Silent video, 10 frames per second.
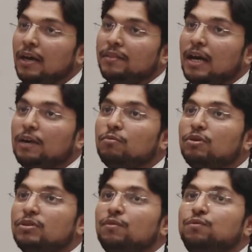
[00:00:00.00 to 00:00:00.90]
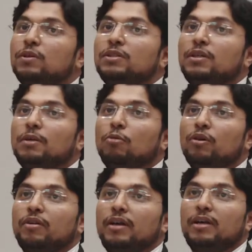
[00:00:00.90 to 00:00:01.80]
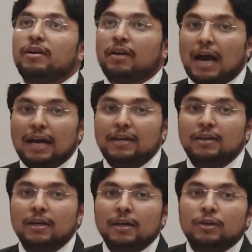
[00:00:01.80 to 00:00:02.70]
That was the first democratic right